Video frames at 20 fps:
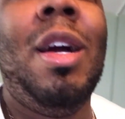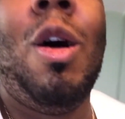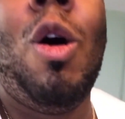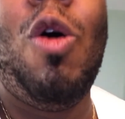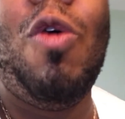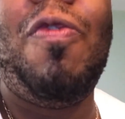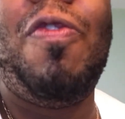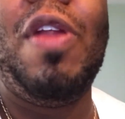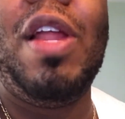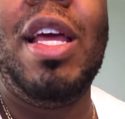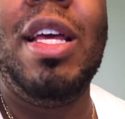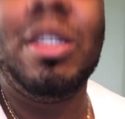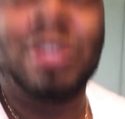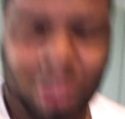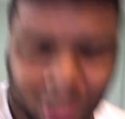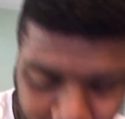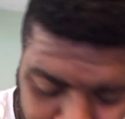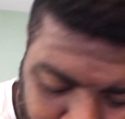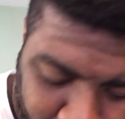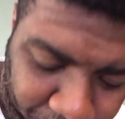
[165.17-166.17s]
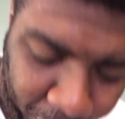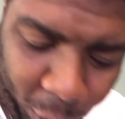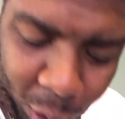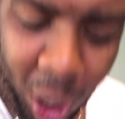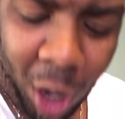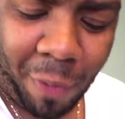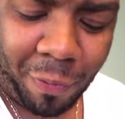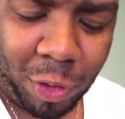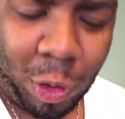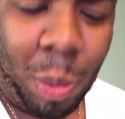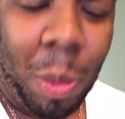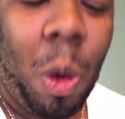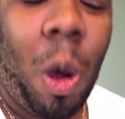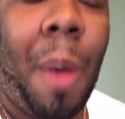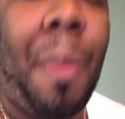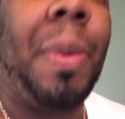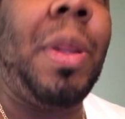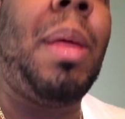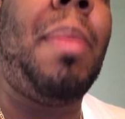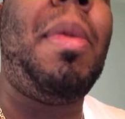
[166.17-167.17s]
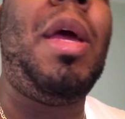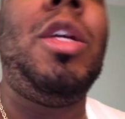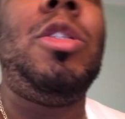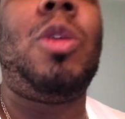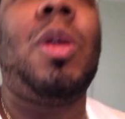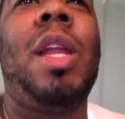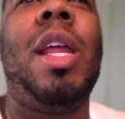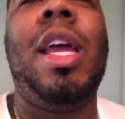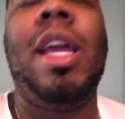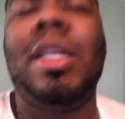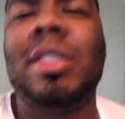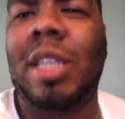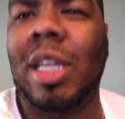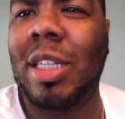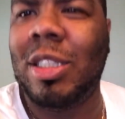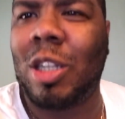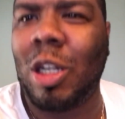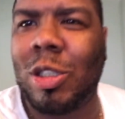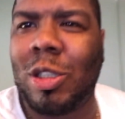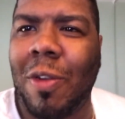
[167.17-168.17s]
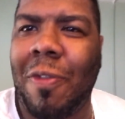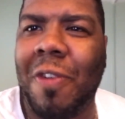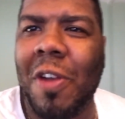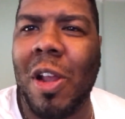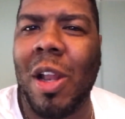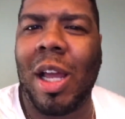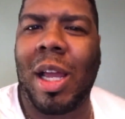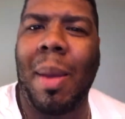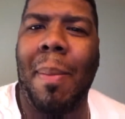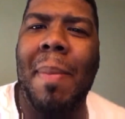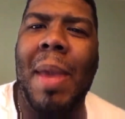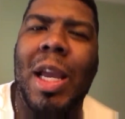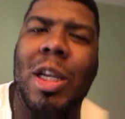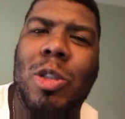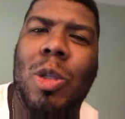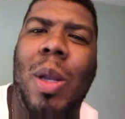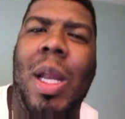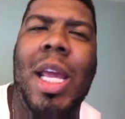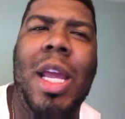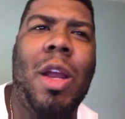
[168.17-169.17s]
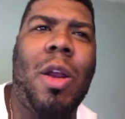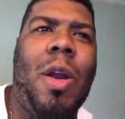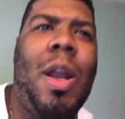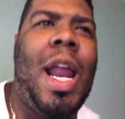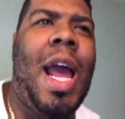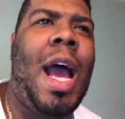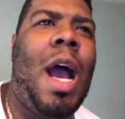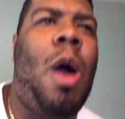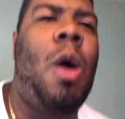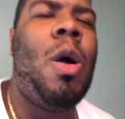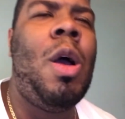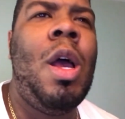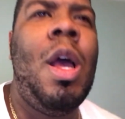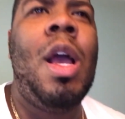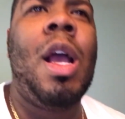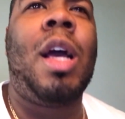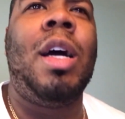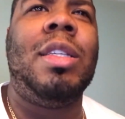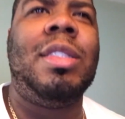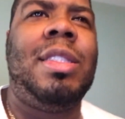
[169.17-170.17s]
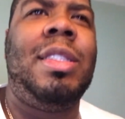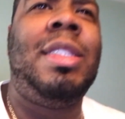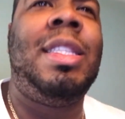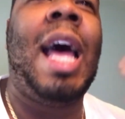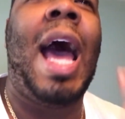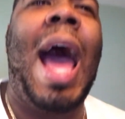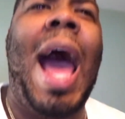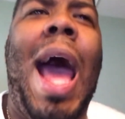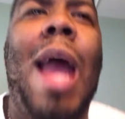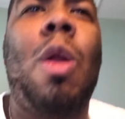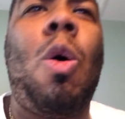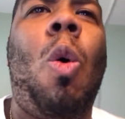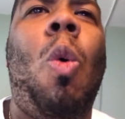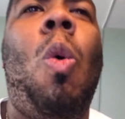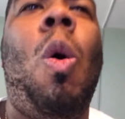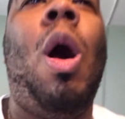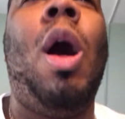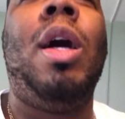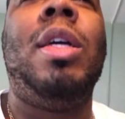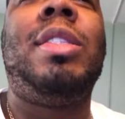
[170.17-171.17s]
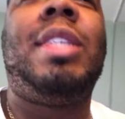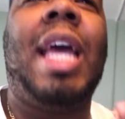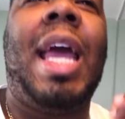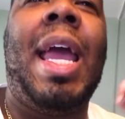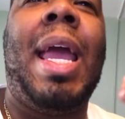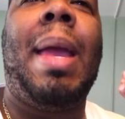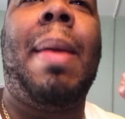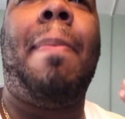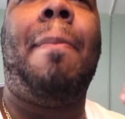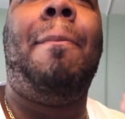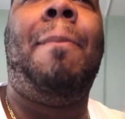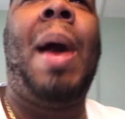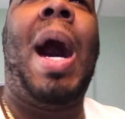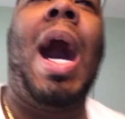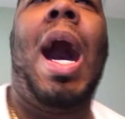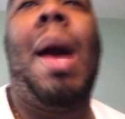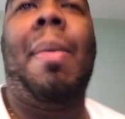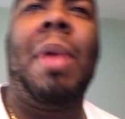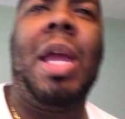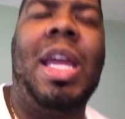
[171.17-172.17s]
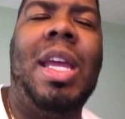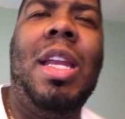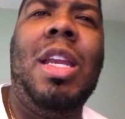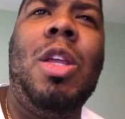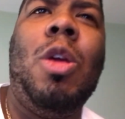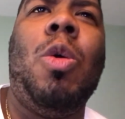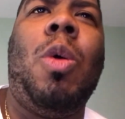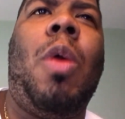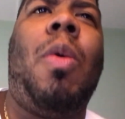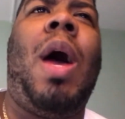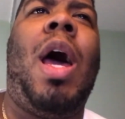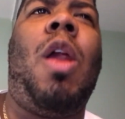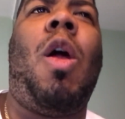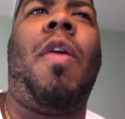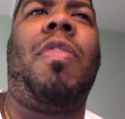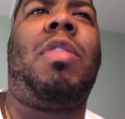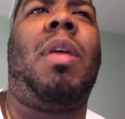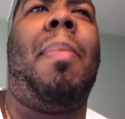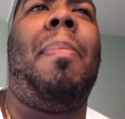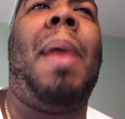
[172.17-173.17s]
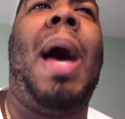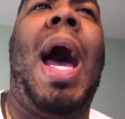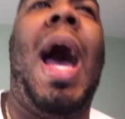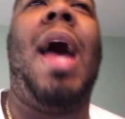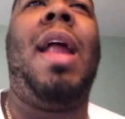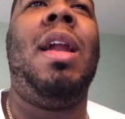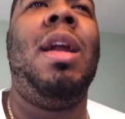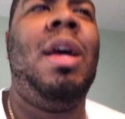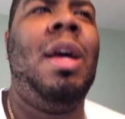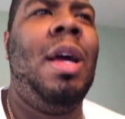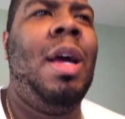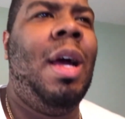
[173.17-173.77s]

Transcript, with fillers: Hopefully, he starts to feel comfortable up in the major leagues and he starts to feel like a major leaguer now because that was a bomb. He knew it right off the bat.